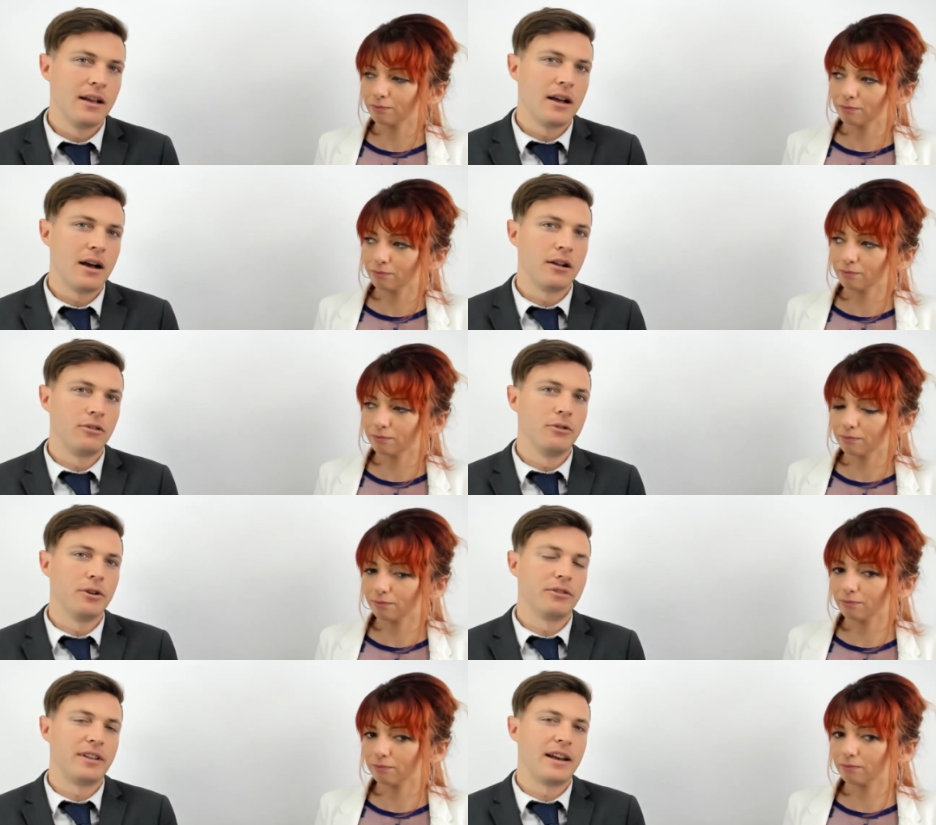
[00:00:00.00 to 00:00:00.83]

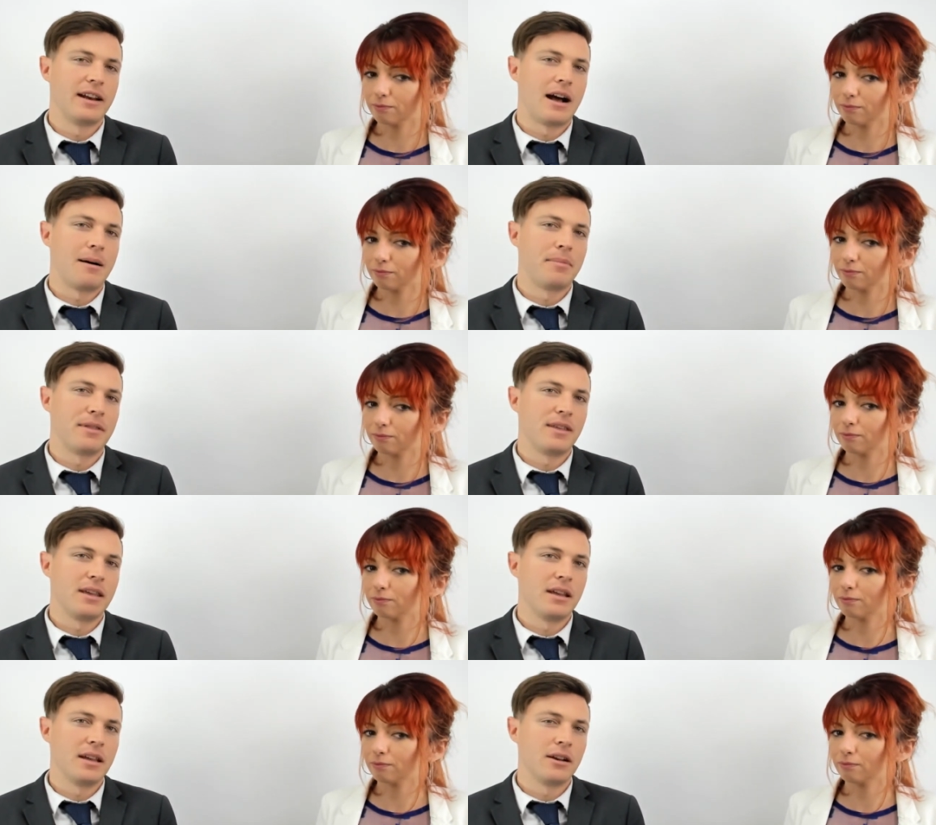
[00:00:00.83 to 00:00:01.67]
Speaker 1: gluteal
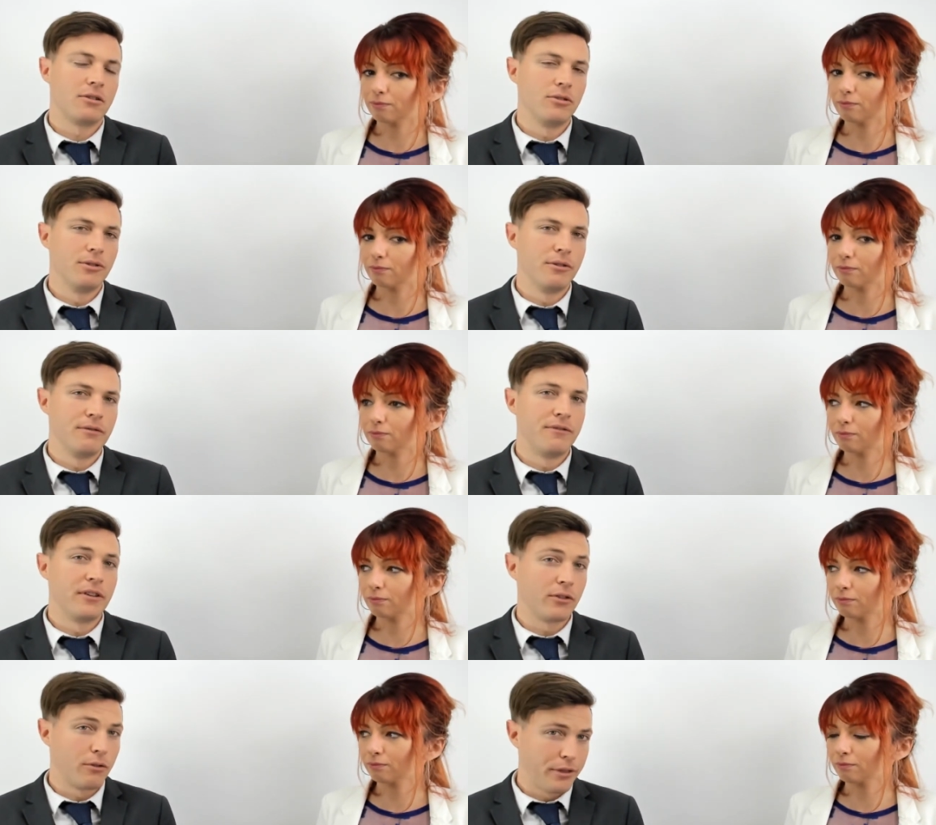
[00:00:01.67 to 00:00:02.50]
tendinopathy include
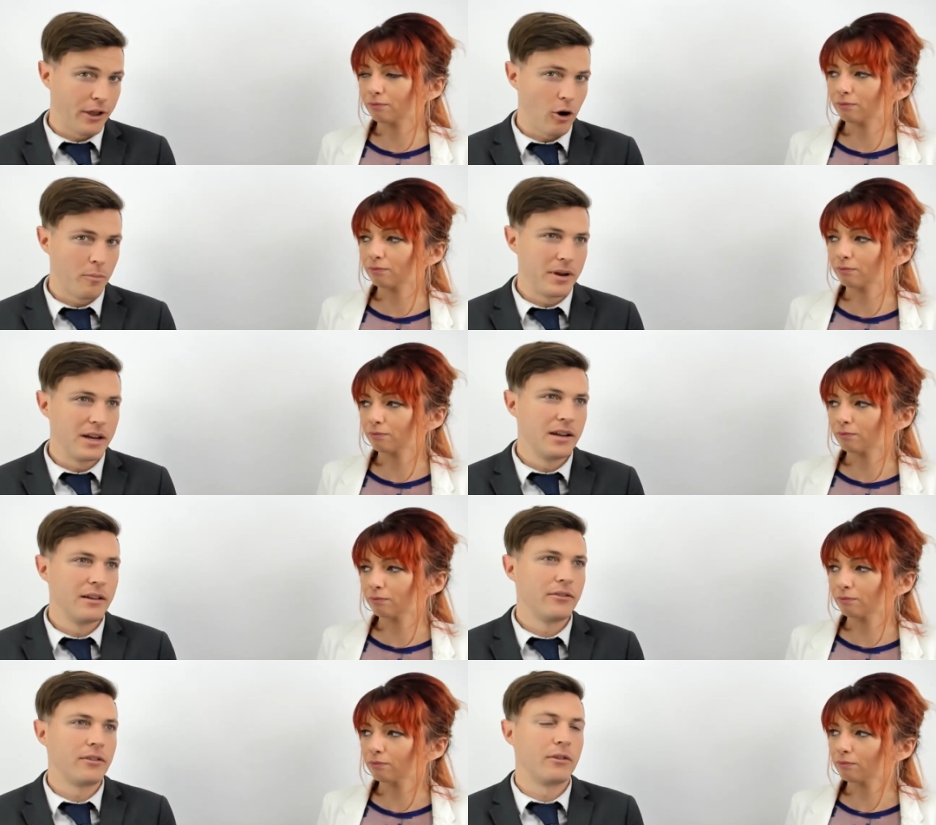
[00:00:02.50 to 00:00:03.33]
physical therapy,
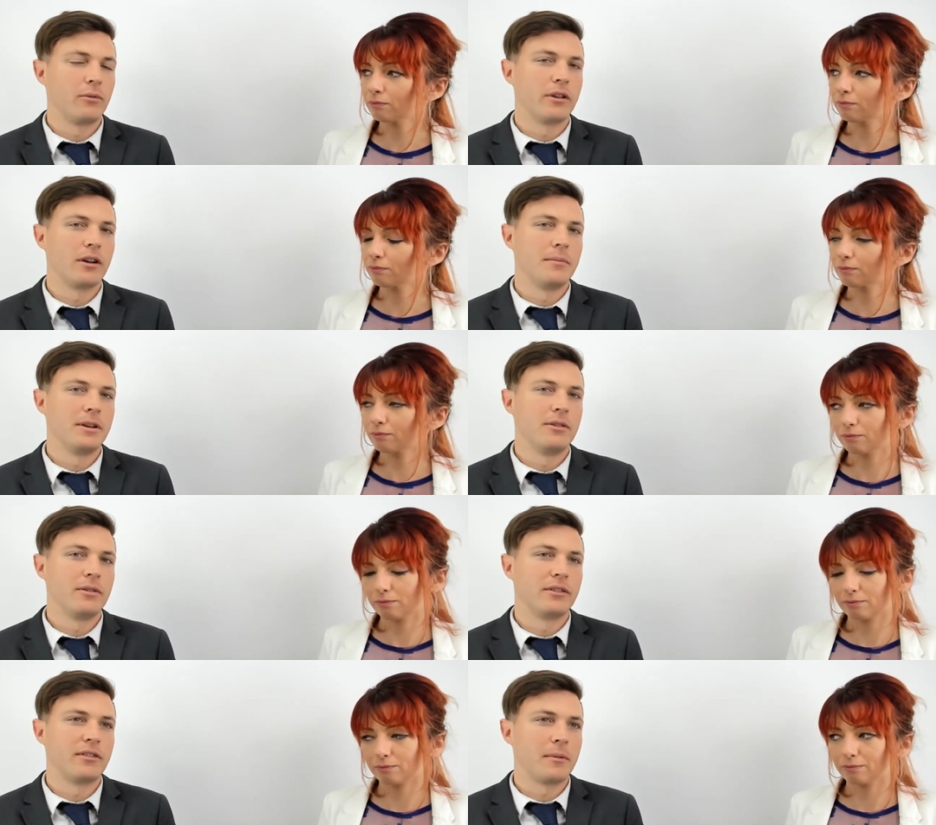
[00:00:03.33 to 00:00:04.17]
so that's when they're going to be
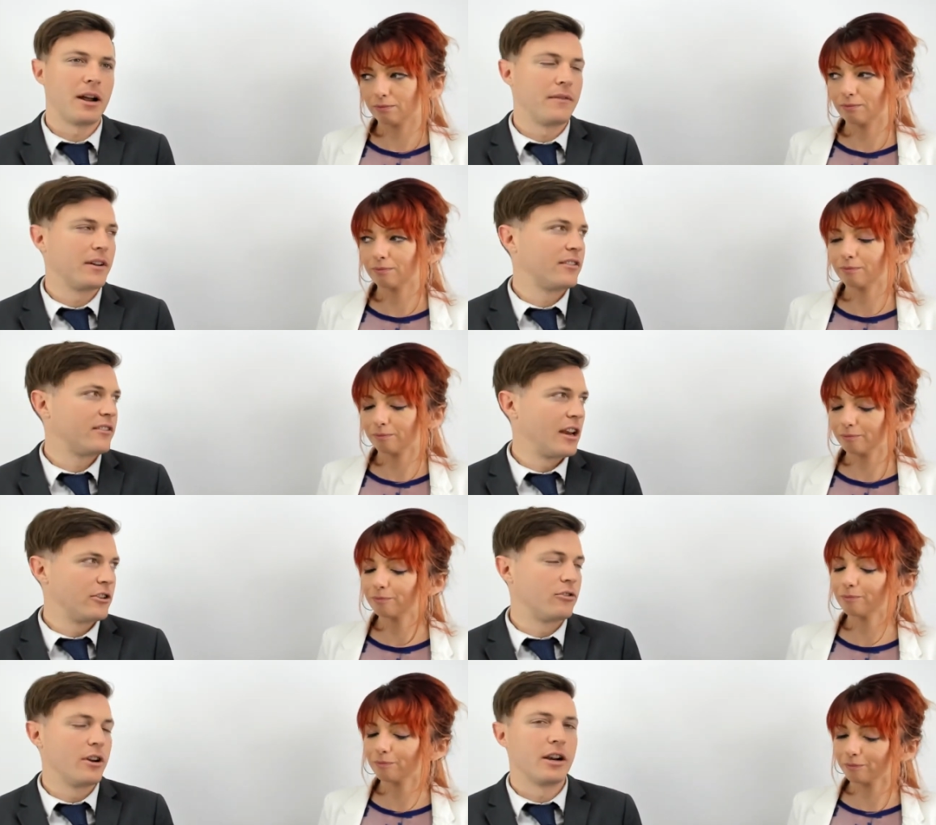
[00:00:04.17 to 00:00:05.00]
doing some kind of
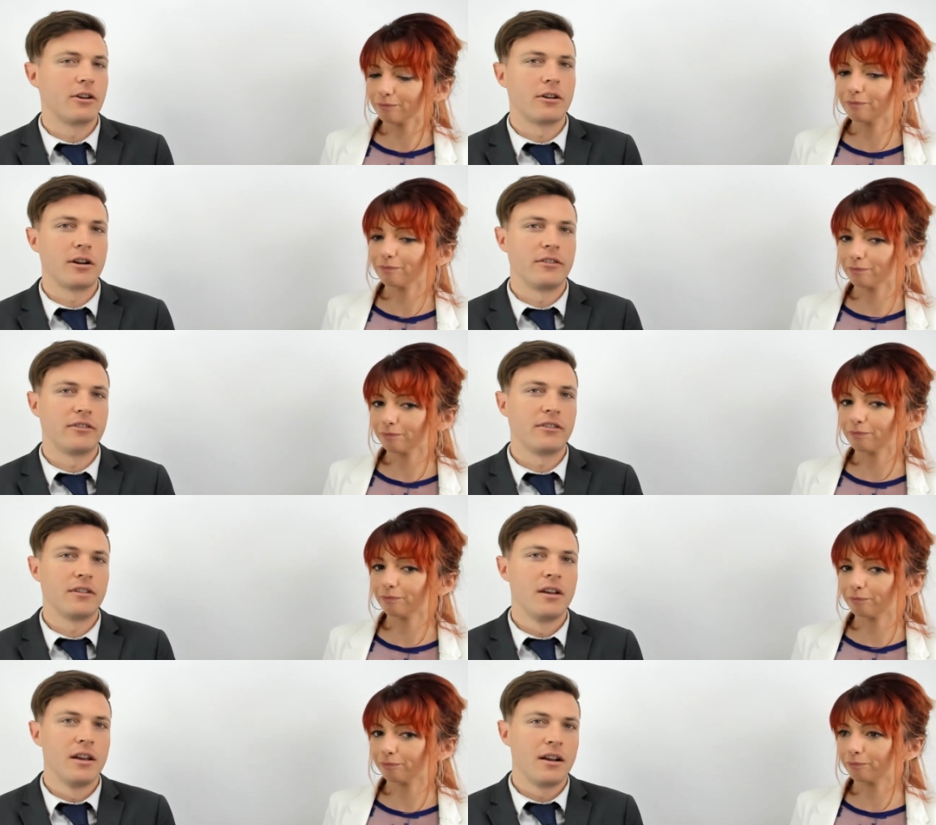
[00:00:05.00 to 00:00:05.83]
eccentric or
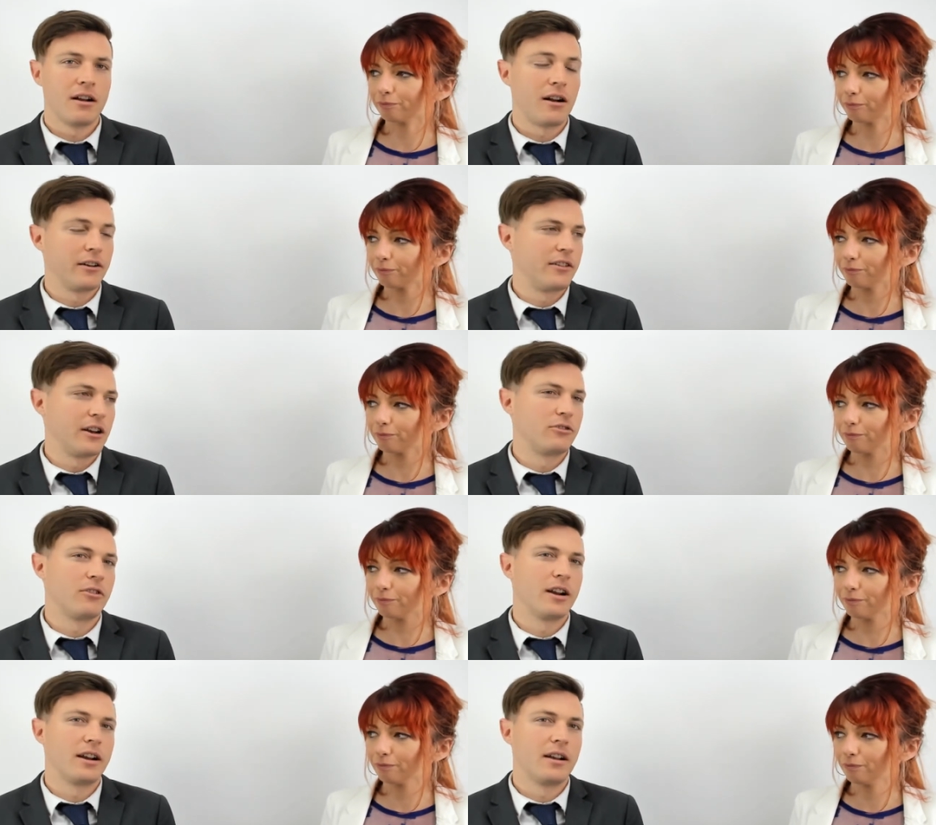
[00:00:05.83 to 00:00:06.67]

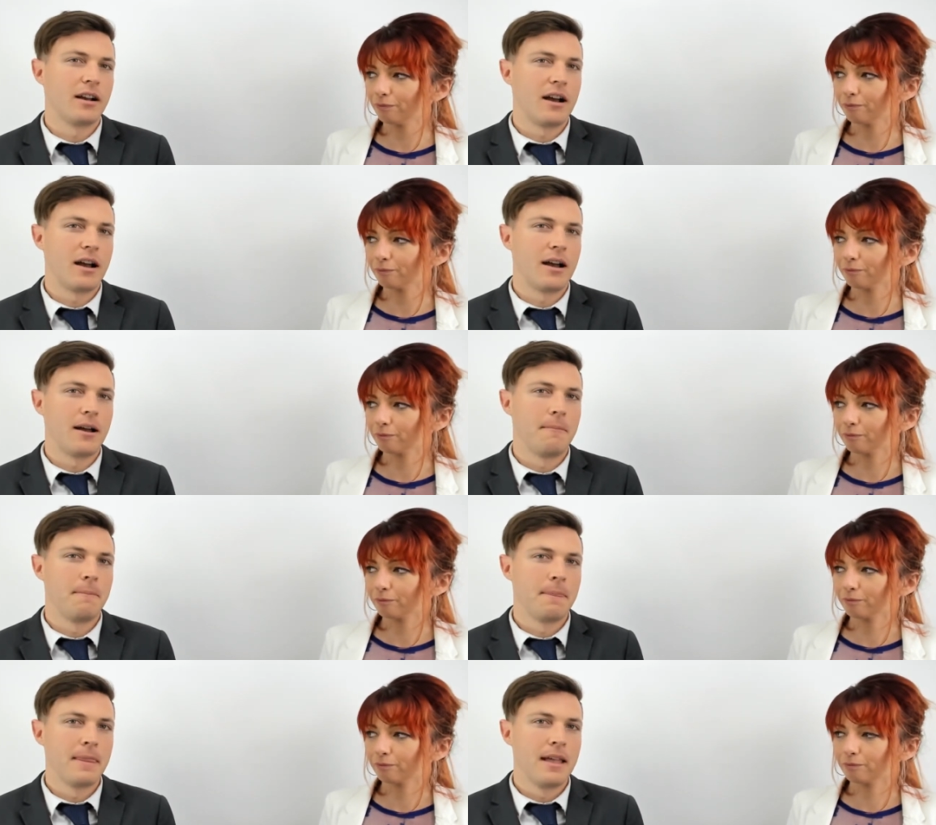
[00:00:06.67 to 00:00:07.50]
concentric
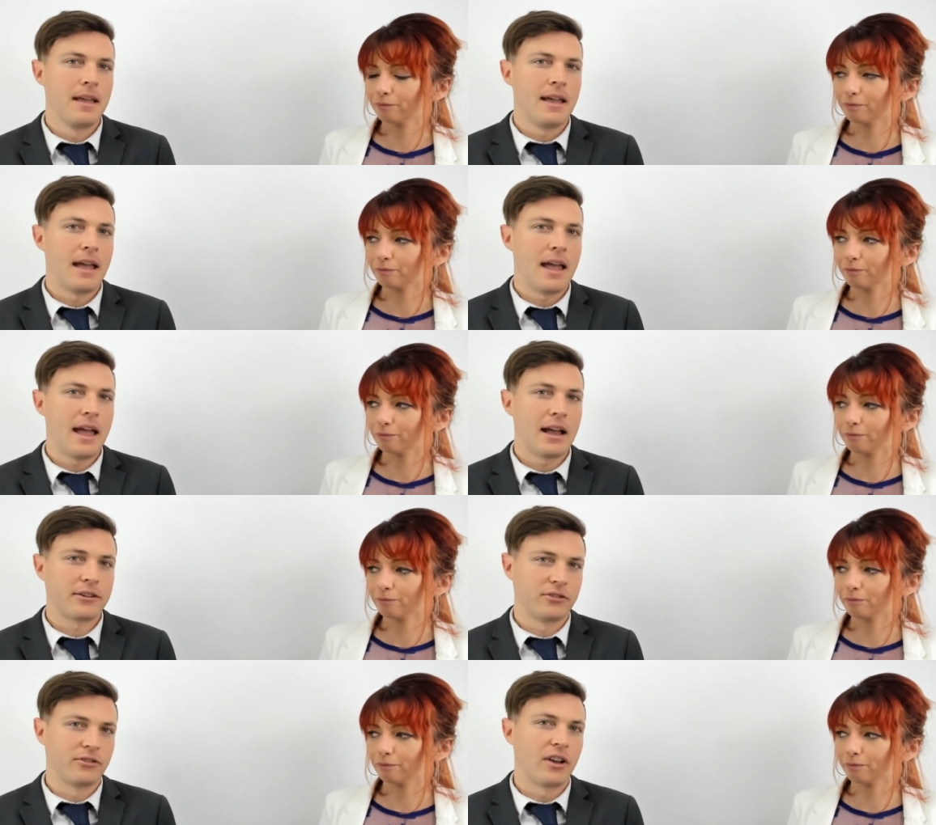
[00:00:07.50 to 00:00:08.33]

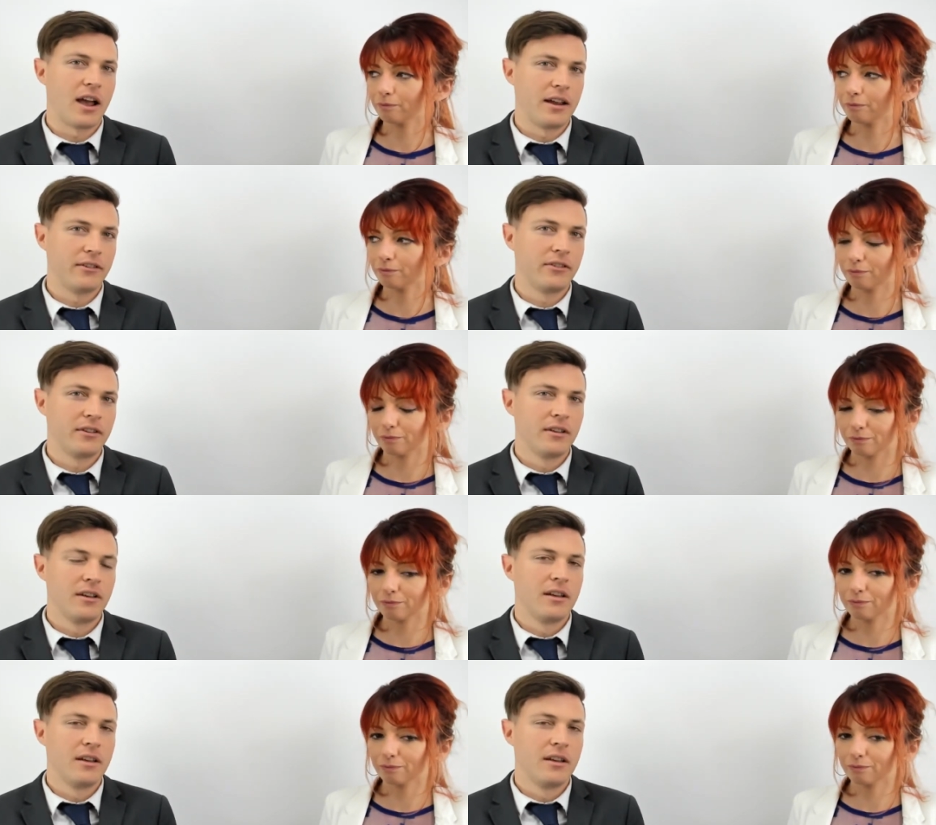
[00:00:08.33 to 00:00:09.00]
exercise